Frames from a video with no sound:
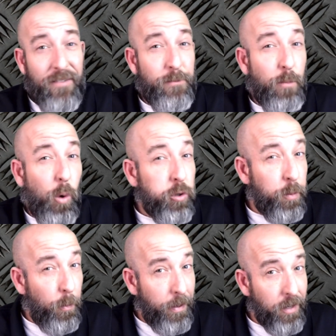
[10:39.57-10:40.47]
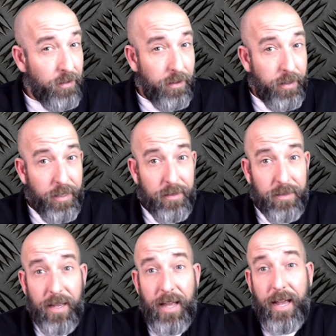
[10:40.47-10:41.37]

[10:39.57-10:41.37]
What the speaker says: multiple pairs of these